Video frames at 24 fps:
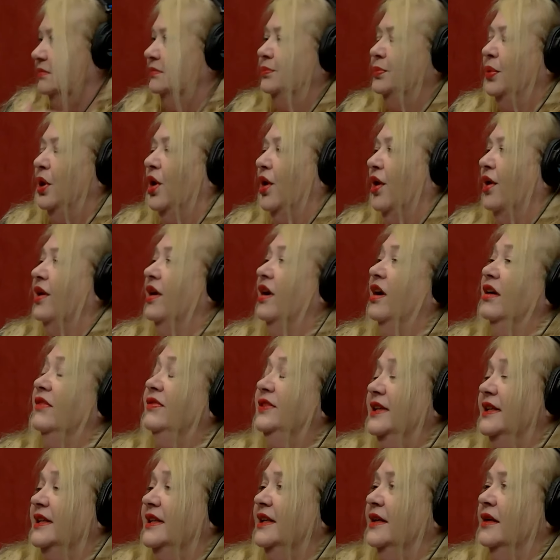part of
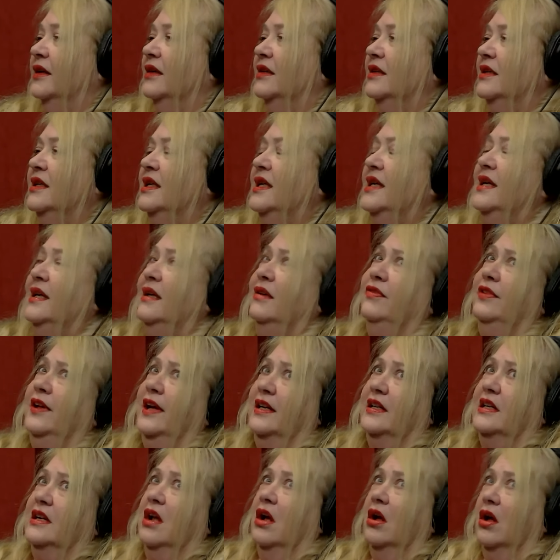it here. In
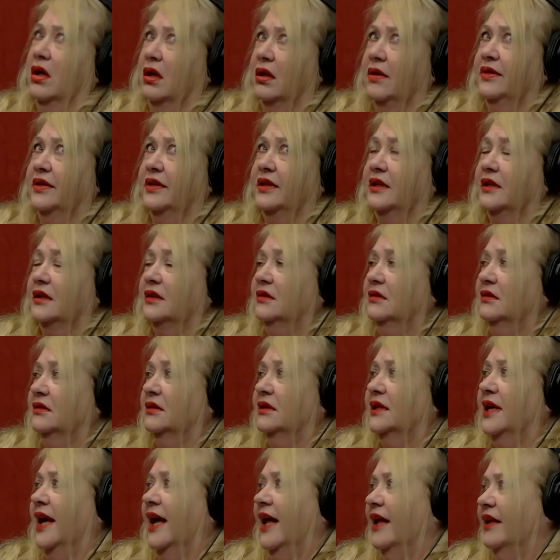fact, in all the
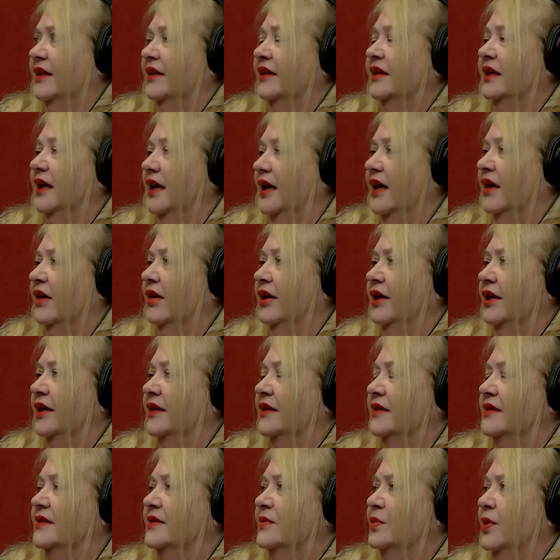Catholic
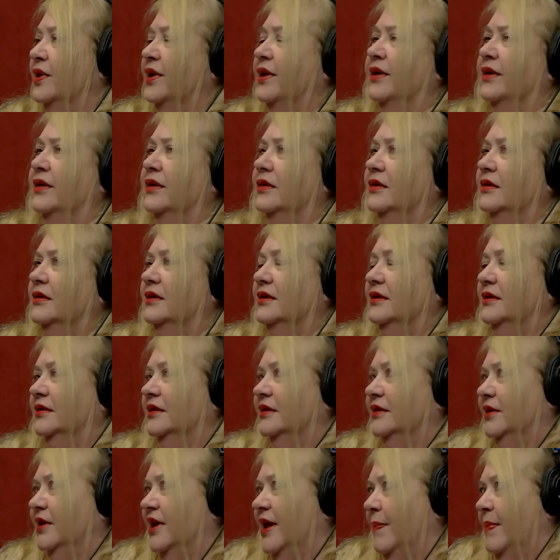areas where
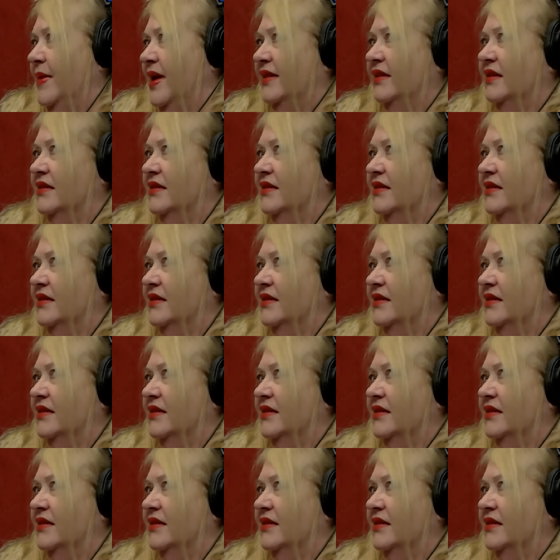they met the